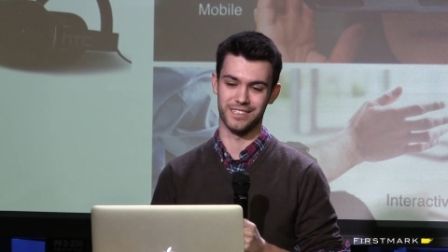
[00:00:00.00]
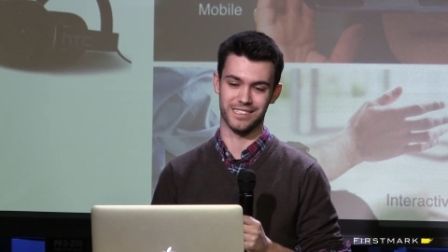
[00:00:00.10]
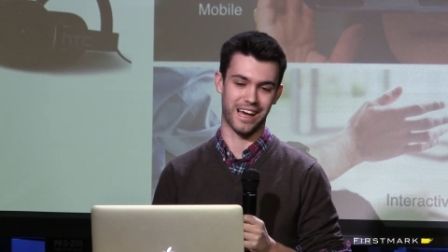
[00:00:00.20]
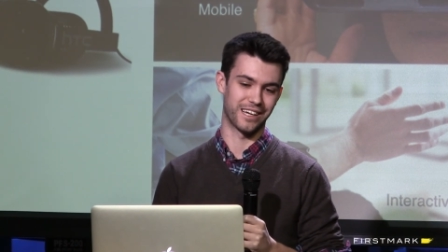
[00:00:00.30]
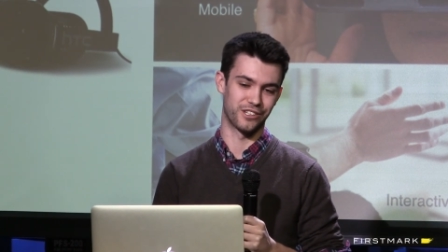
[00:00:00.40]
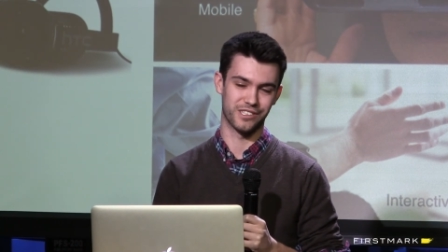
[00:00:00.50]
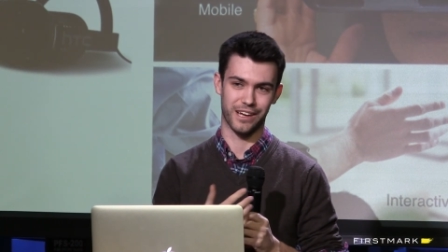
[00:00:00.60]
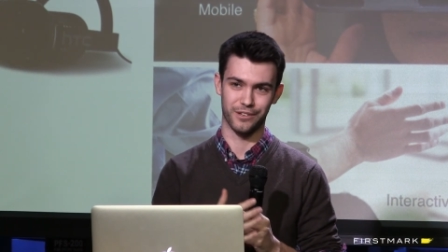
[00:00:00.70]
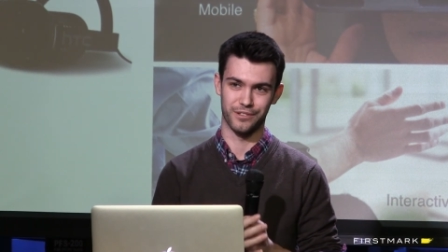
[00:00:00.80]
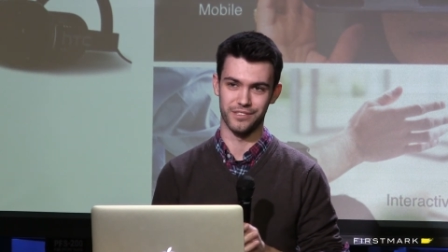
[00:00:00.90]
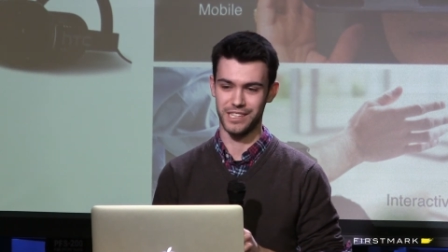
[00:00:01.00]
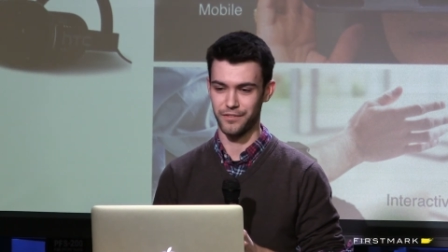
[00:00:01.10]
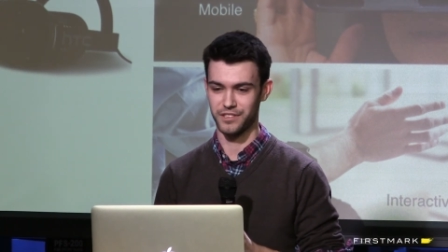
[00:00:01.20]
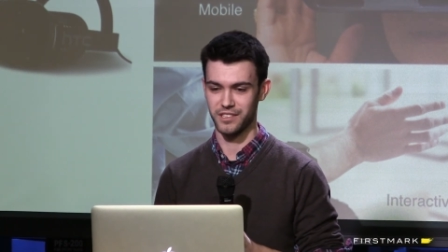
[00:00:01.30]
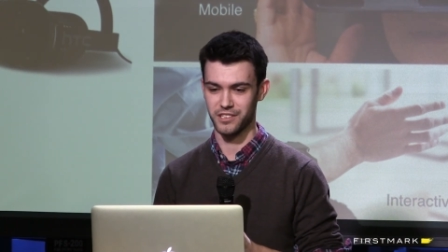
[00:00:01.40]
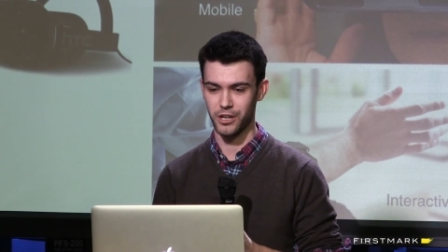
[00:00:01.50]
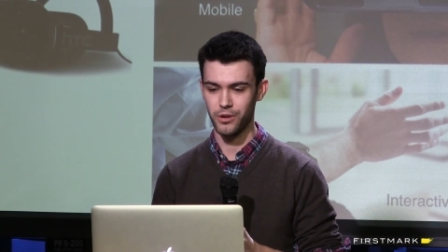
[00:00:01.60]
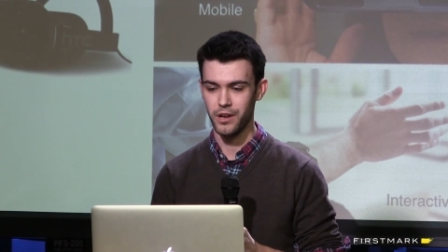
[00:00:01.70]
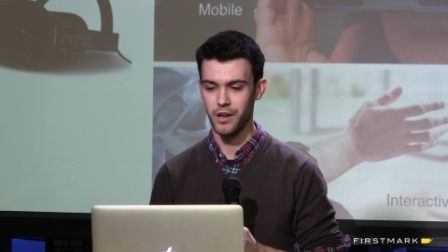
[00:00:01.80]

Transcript: designers out in San Francisco,